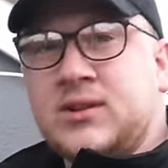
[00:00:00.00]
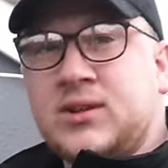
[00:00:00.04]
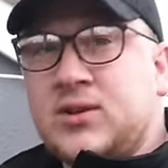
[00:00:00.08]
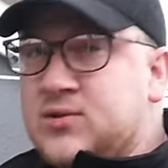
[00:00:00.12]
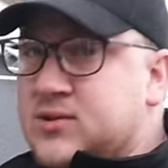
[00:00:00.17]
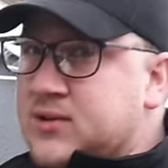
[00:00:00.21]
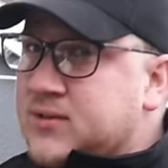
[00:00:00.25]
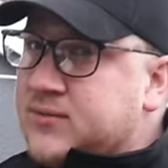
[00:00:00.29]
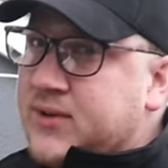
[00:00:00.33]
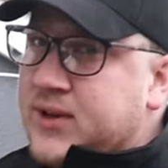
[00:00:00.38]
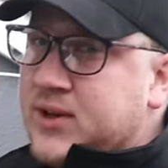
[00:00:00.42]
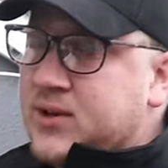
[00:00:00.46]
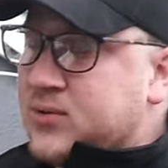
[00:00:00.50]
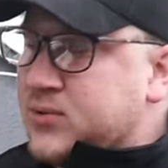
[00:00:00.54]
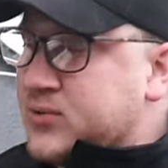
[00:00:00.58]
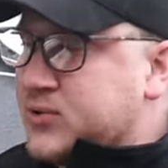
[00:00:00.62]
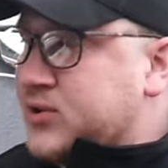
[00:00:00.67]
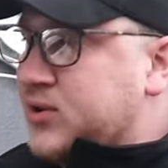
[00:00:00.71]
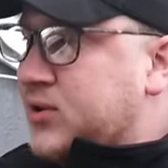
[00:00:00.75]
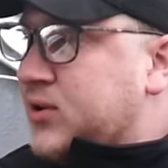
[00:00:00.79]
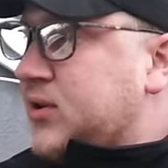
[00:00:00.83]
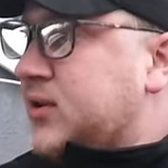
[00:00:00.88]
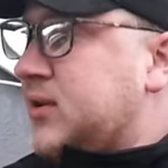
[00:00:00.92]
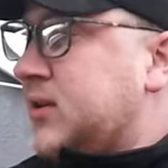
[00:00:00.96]
using vehicle
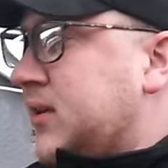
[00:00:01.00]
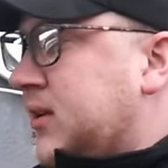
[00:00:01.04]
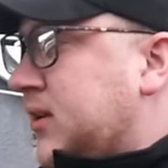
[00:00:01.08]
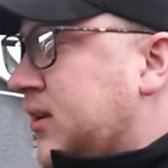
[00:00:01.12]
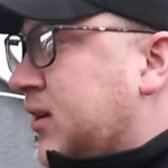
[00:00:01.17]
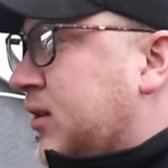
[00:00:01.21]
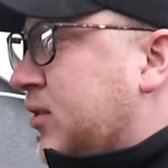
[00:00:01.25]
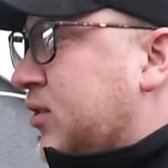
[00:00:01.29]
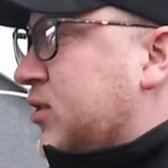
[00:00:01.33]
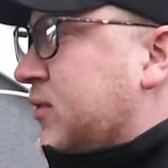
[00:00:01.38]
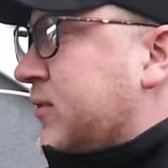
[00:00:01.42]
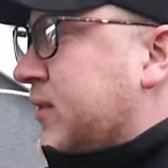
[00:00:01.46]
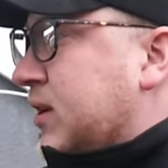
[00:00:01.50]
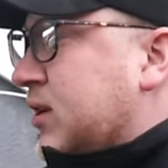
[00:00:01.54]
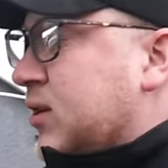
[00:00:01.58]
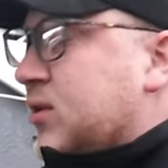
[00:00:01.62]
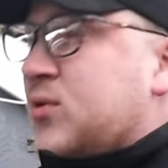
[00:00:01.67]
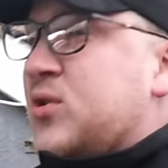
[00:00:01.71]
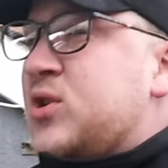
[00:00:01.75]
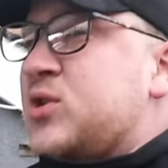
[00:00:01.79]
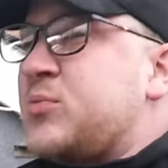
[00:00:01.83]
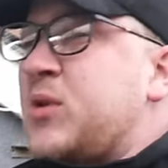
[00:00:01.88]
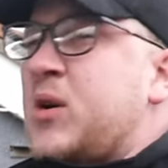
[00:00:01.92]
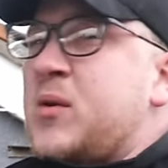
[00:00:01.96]
score on your
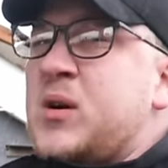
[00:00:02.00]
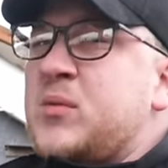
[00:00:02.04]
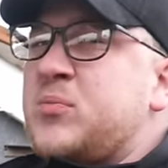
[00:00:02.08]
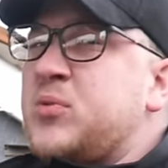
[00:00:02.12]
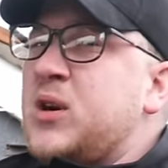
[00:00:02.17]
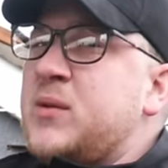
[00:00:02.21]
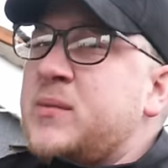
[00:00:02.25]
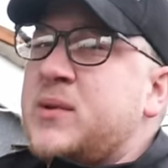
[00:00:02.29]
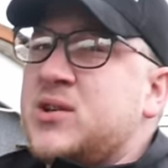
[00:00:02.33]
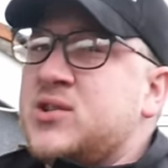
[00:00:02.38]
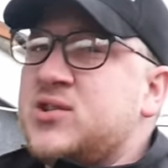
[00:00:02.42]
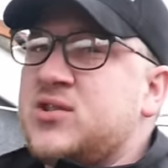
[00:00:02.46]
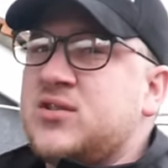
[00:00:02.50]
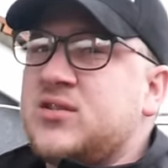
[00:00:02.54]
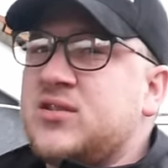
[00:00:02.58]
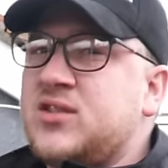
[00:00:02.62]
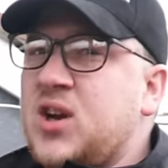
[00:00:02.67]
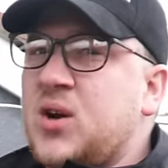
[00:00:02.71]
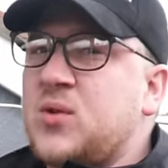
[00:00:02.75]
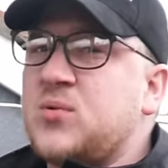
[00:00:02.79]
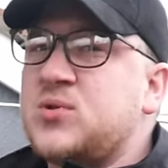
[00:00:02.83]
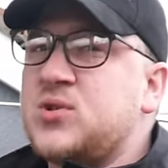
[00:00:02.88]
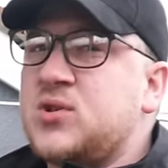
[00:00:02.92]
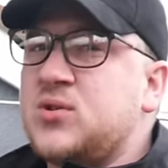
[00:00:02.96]
vehicle. It's pretty much
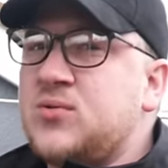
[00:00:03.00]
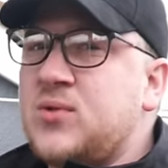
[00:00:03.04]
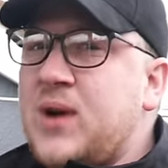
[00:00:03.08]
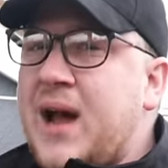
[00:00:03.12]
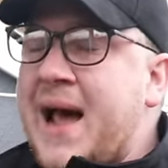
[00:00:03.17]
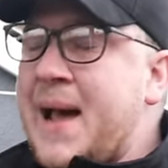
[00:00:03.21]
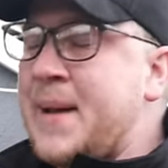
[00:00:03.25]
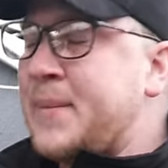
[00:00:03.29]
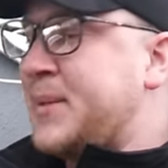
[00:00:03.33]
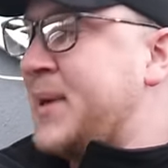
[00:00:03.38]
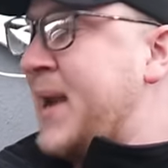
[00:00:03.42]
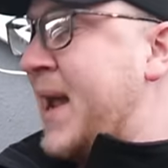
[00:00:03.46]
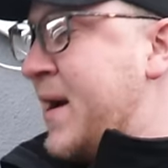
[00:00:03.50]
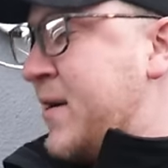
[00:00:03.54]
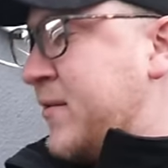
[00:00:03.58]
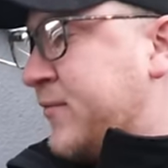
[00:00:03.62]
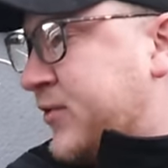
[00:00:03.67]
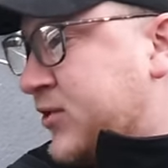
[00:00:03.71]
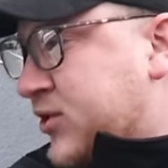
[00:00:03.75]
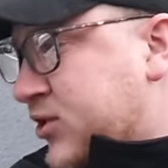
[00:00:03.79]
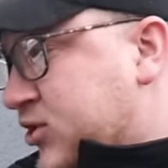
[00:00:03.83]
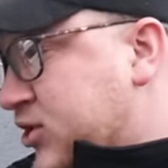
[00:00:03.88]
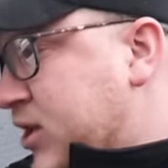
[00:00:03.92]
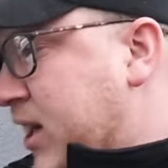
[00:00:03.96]
go-to app now
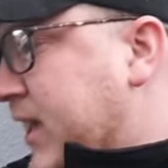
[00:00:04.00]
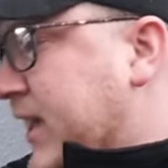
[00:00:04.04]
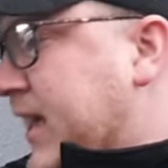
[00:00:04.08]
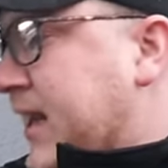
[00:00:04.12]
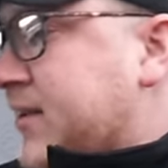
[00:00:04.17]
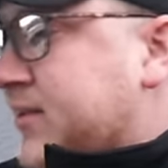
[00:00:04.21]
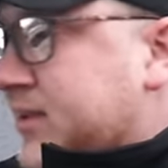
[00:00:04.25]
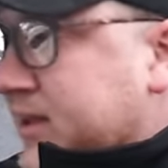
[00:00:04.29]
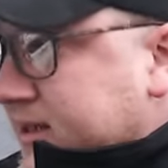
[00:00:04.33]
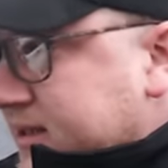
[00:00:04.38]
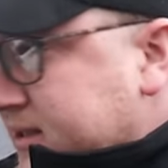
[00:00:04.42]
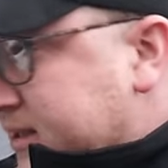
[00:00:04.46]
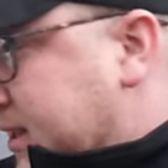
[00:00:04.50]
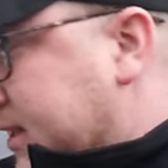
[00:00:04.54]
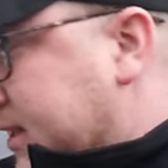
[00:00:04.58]
for just checking out things,